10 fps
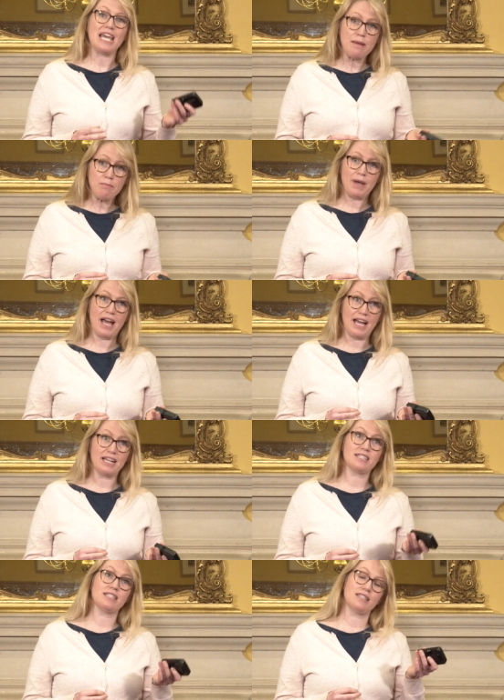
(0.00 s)

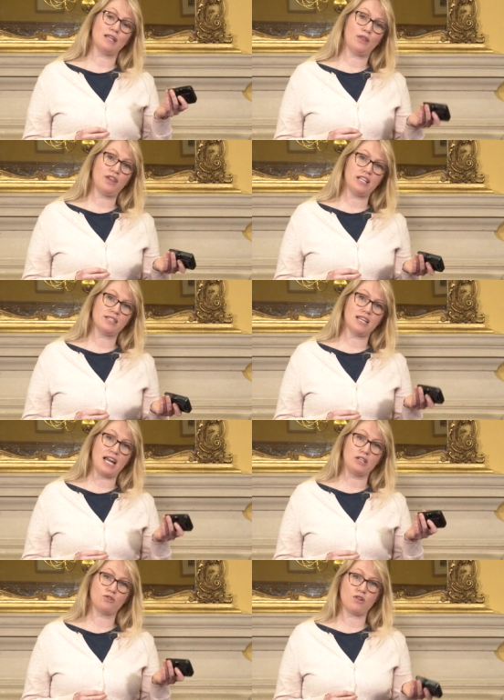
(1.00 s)
impact that theatre
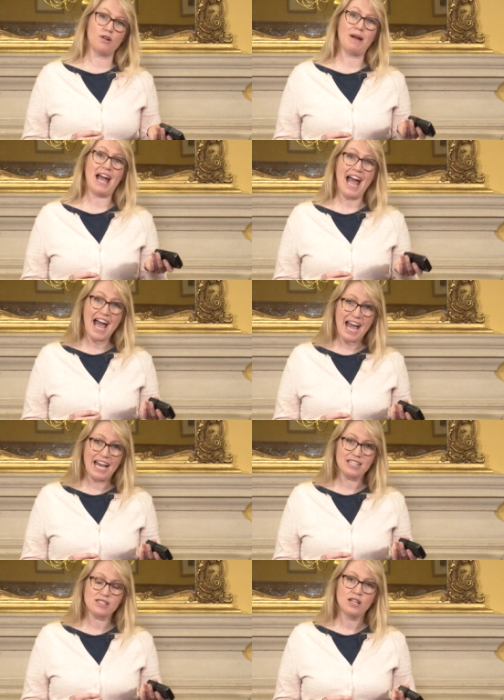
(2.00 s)
and drama
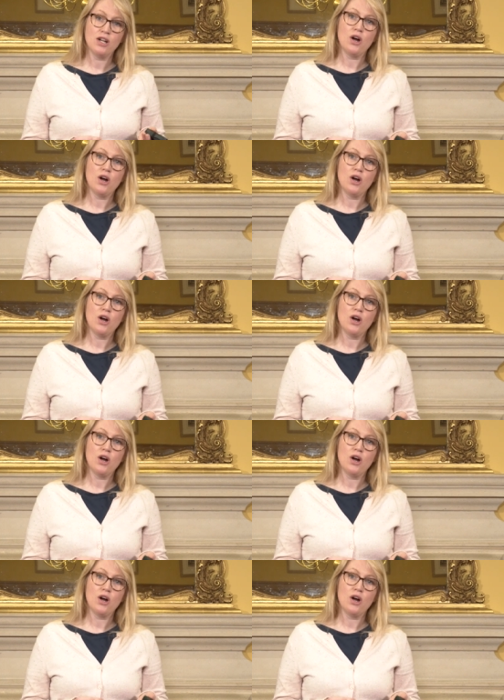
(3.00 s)
has